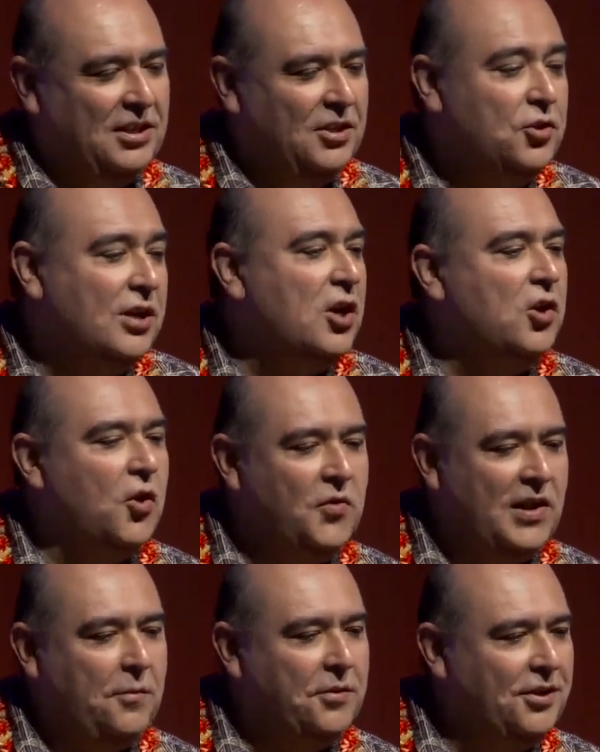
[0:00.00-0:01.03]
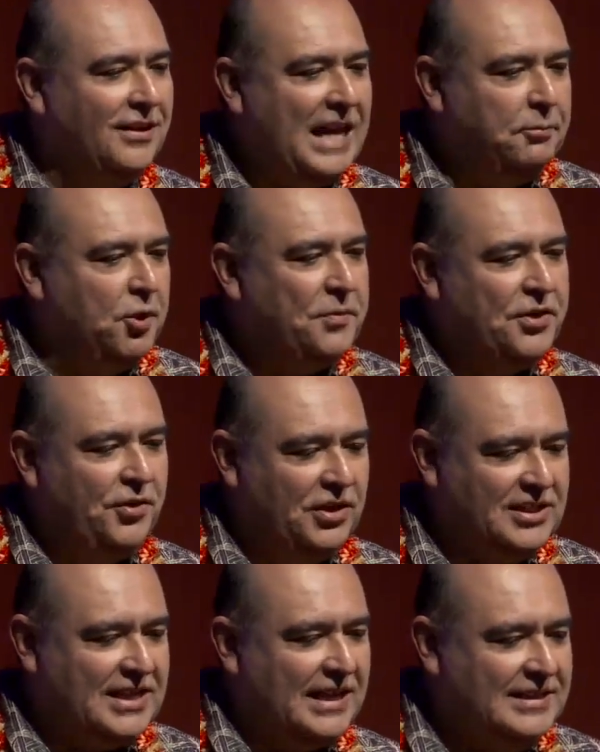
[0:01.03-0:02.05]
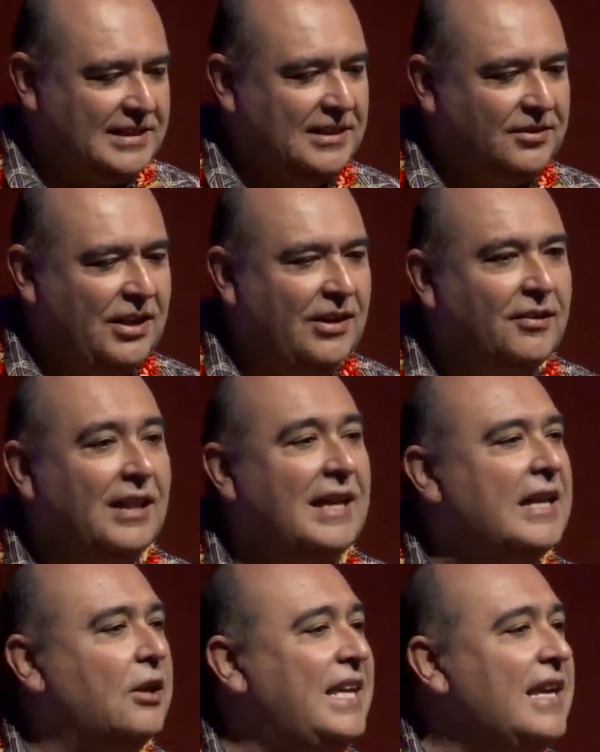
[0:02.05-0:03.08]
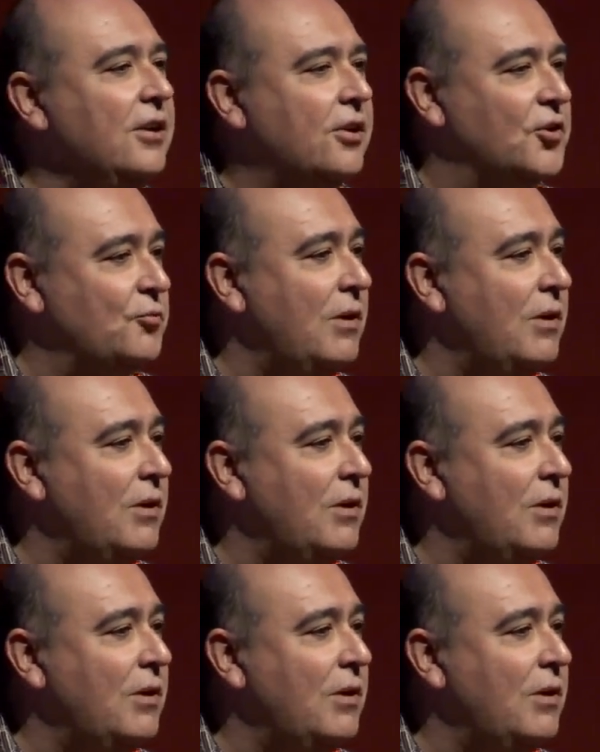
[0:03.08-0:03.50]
you can go there with your laptop and your design, sit there, like at Kinko's.